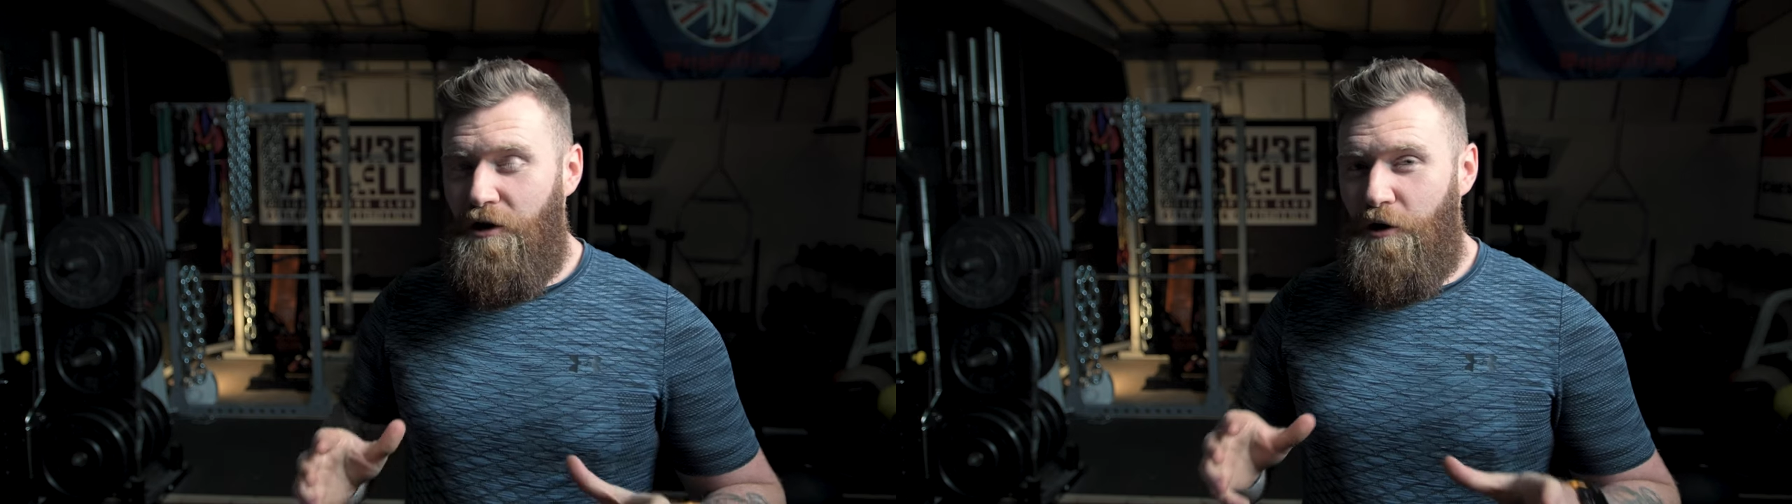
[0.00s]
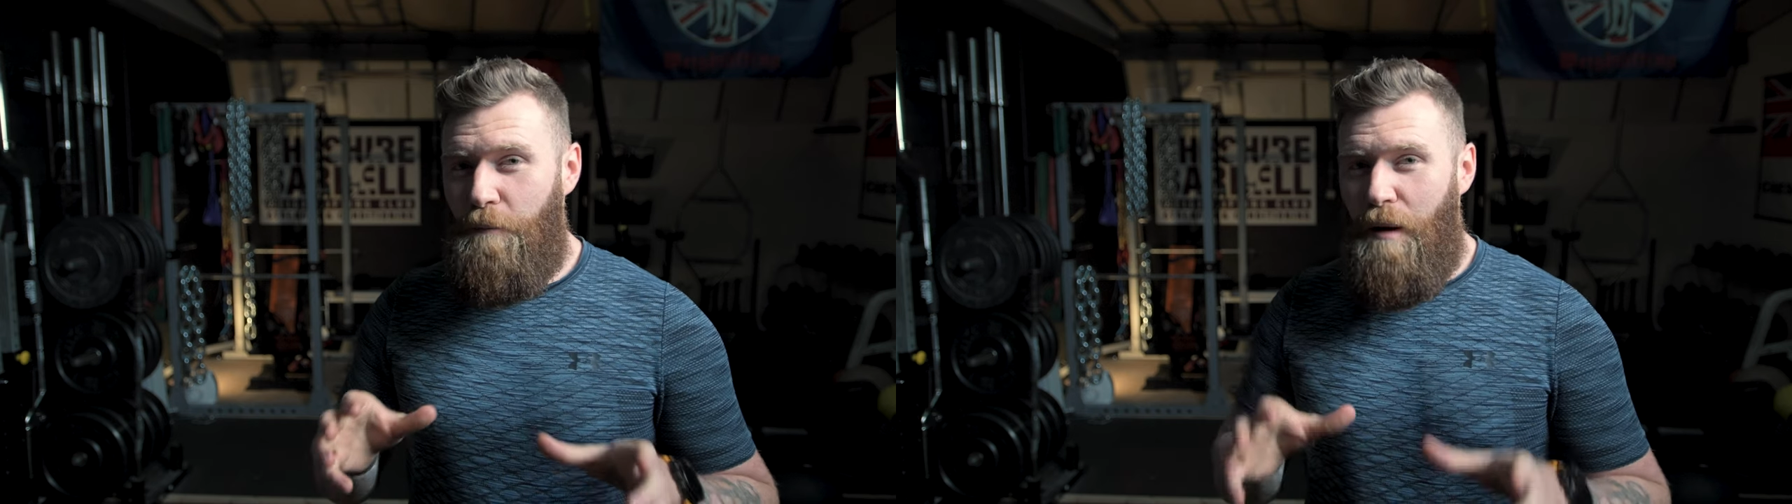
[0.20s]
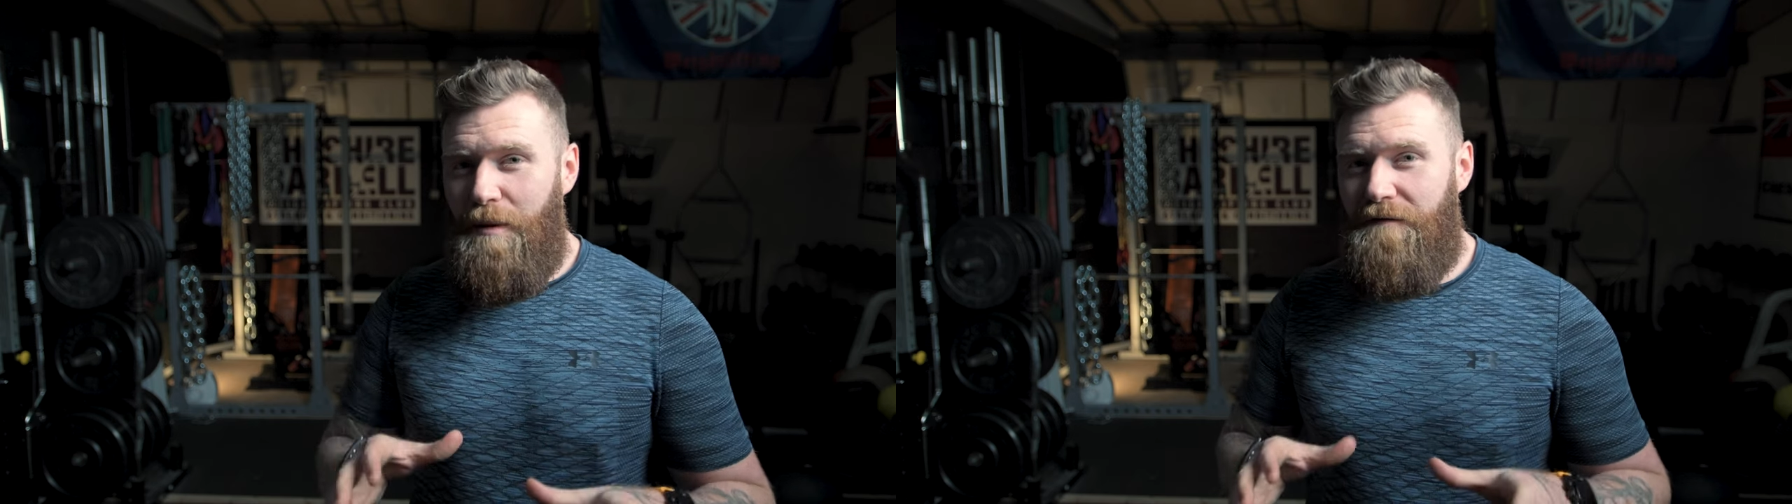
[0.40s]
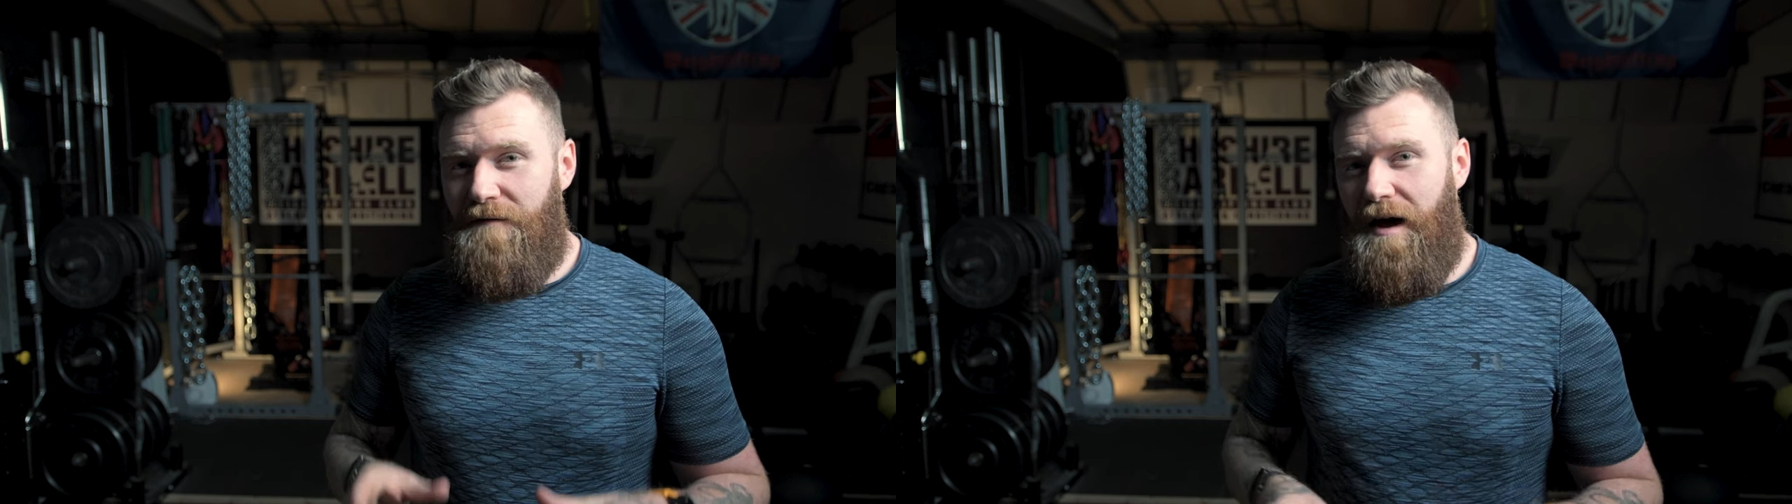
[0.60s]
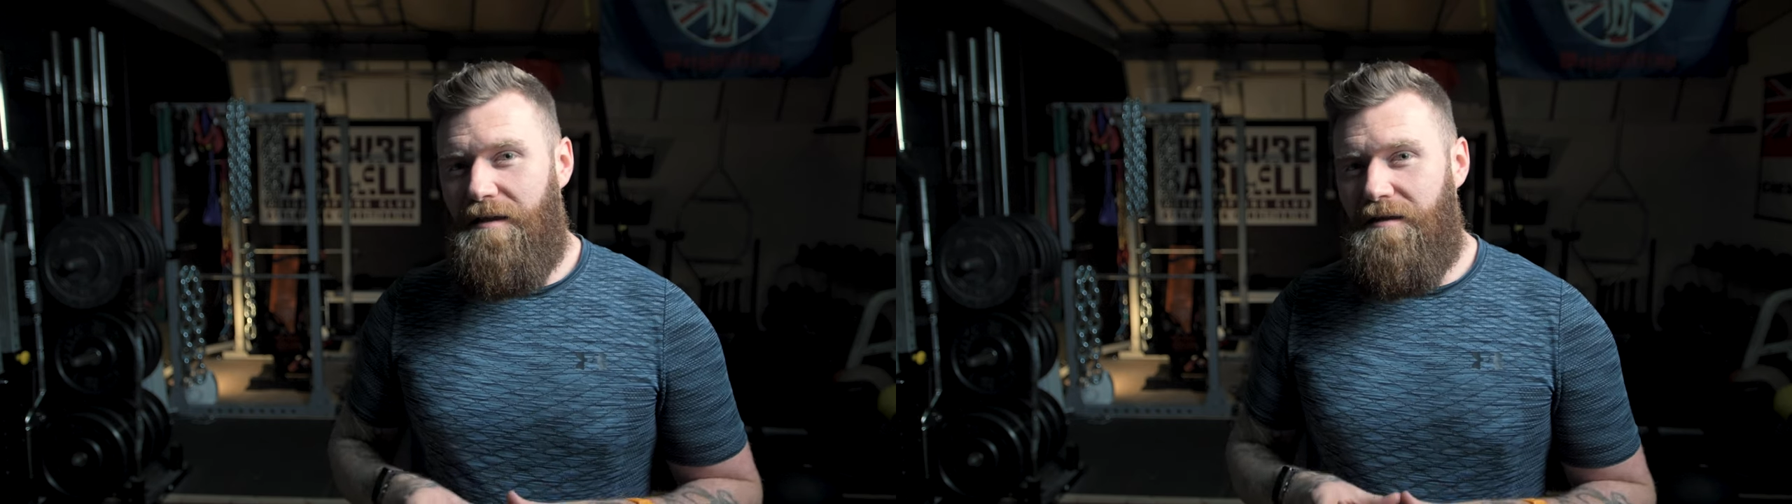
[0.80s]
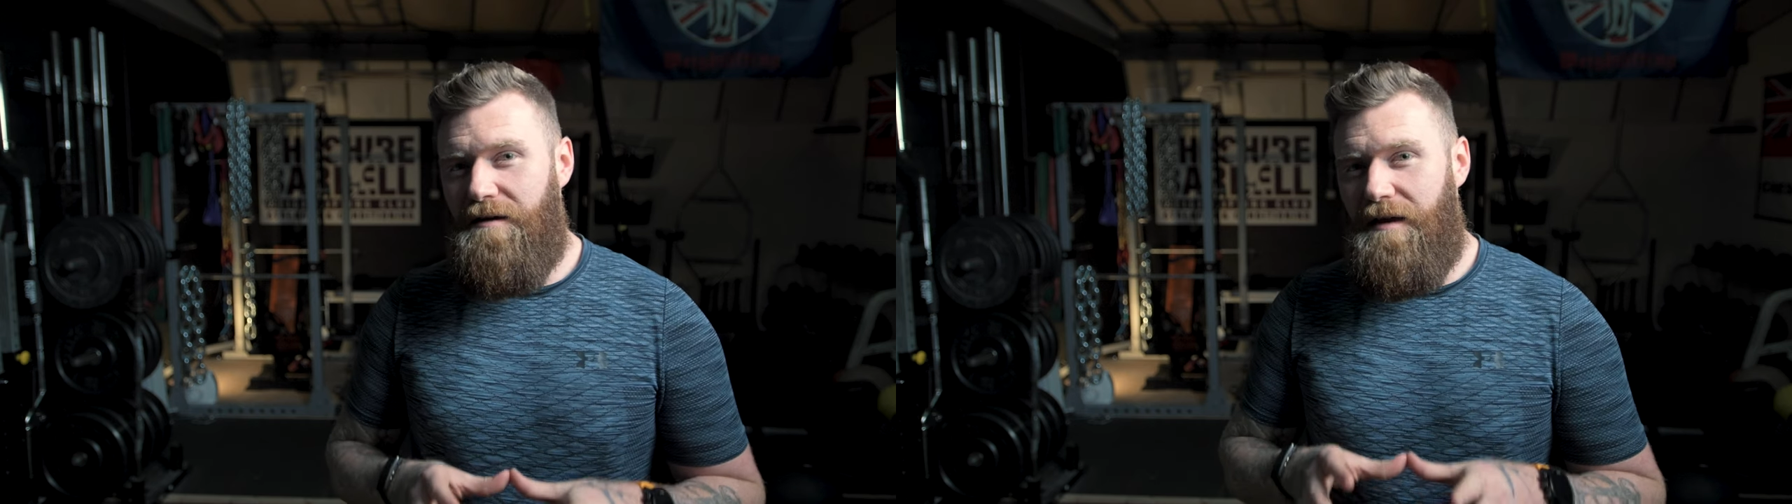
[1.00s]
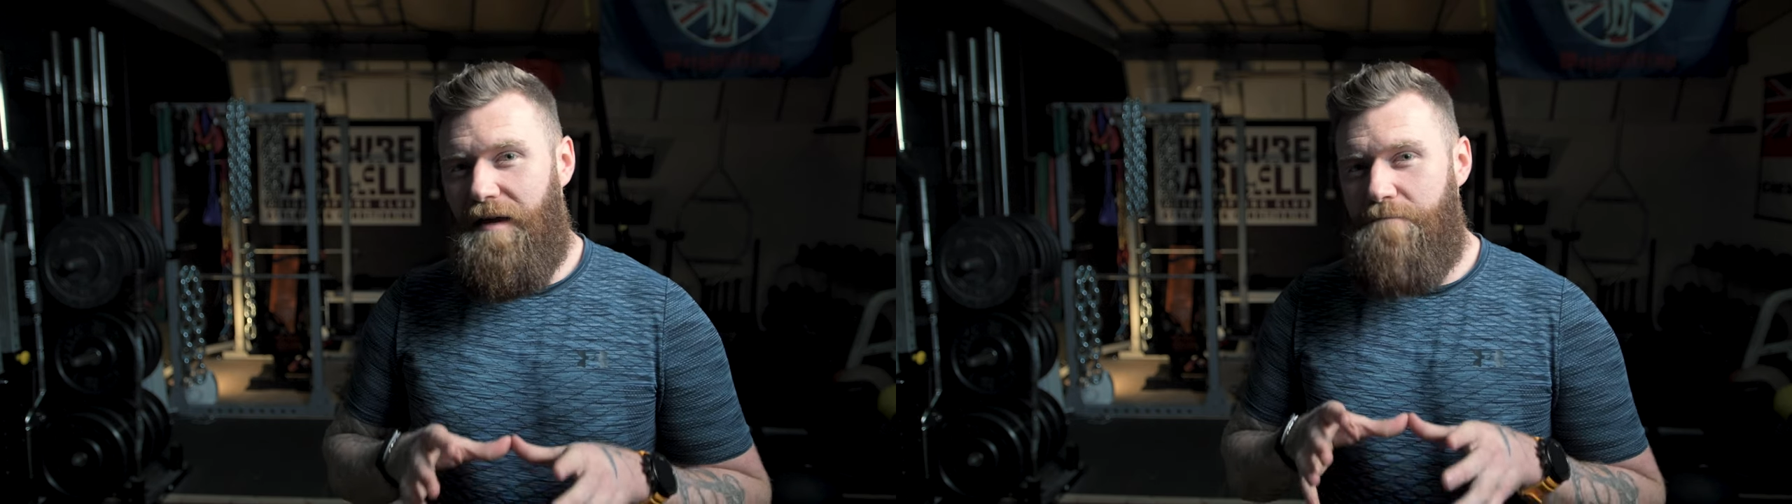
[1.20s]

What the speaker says: you'll probably find that